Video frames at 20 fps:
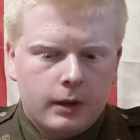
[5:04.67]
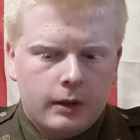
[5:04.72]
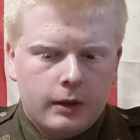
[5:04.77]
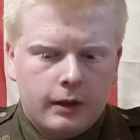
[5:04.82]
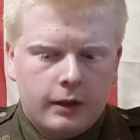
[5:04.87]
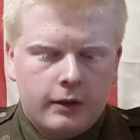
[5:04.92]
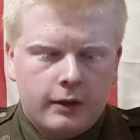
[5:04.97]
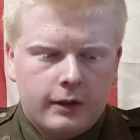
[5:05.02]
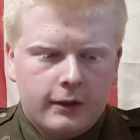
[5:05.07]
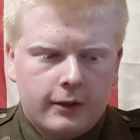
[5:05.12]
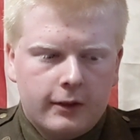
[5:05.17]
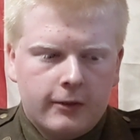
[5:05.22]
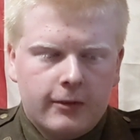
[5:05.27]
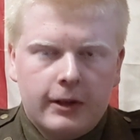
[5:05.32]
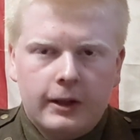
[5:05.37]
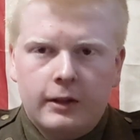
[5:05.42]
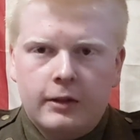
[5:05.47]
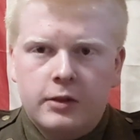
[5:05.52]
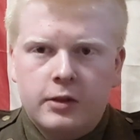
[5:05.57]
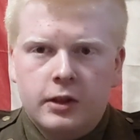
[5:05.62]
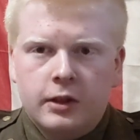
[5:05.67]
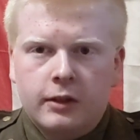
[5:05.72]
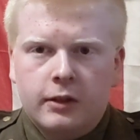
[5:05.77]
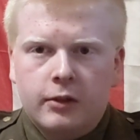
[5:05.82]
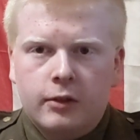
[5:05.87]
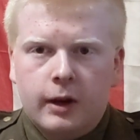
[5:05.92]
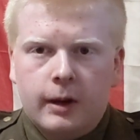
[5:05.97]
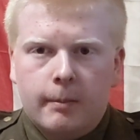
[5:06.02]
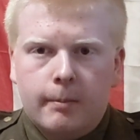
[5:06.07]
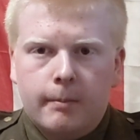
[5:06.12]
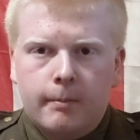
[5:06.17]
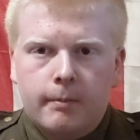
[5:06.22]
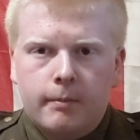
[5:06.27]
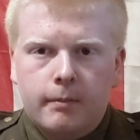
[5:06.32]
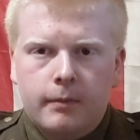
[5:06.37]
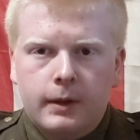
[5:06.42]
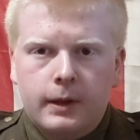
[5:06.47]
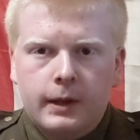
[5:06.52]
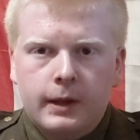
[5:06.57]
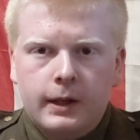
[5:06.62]
the civil defense chin strap.
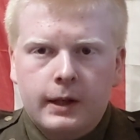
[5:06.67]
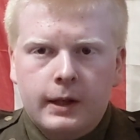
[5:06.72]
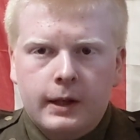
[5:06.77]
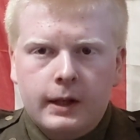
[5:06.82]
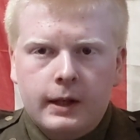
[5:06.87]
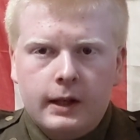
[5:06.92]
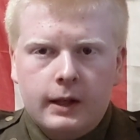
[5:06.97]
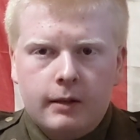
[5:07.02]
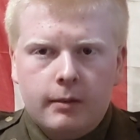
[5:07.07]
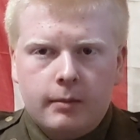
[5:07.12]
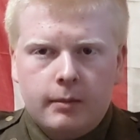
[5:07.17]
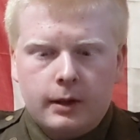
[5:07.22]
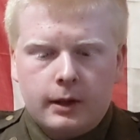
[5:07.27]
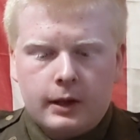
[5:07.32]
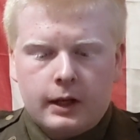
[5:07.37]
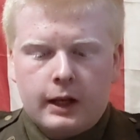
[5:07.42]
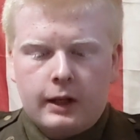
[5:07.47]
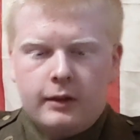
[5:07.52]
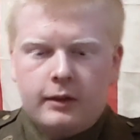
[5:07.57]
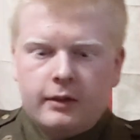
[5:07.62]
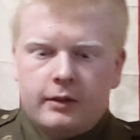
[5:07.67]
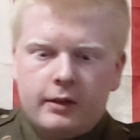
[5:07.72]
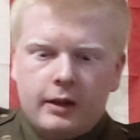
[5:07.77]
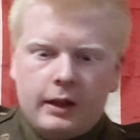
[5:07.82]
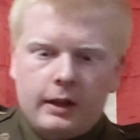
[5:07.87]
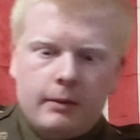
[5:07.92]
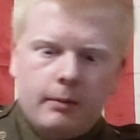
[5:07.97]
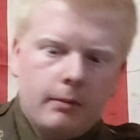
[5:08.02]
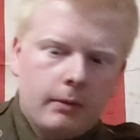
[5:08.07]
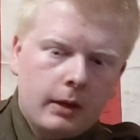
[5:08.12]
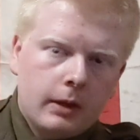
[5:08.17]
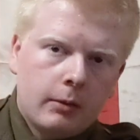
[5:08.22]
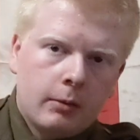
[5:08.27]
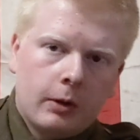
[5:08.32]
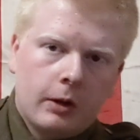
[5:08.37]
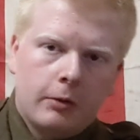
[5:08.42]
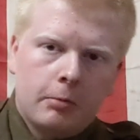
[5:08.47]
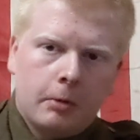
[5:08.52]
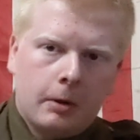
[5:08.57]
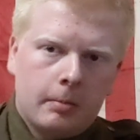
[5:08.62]
But as you see, it
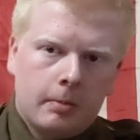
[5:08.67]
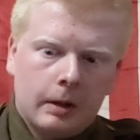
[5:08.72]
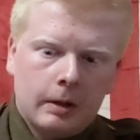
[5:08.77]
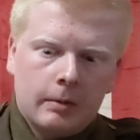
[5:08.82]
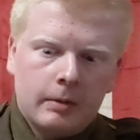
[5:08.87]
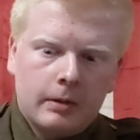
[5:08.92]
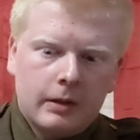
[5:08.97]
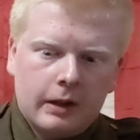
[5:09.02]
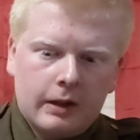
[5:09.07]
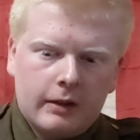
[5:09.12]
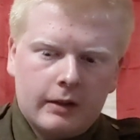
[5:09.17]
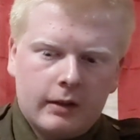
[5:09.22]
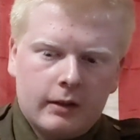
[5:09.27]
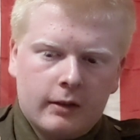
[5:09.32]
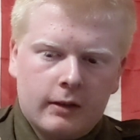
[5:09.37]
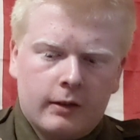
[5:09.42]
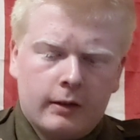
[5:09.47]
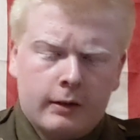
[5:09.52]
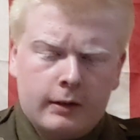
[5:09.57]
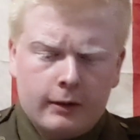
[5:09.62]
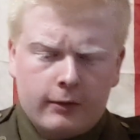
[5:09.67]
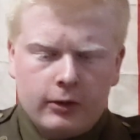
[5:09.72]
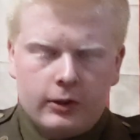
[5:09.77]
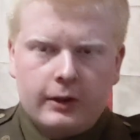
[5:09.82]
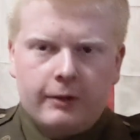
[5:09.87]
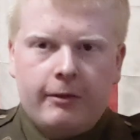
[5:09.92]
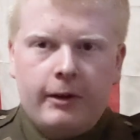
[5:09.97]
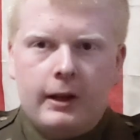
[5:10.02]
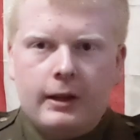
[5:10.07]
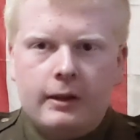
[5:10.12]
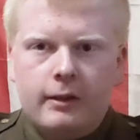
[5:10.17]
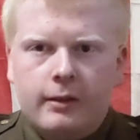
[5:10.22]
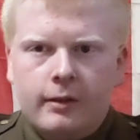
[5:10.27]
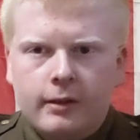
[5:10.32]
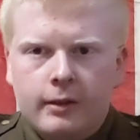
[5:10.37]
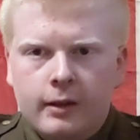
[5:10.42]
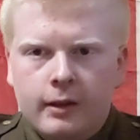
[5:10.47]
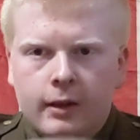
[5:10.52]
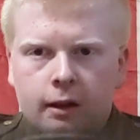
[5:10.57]
was repurposed as civil defense,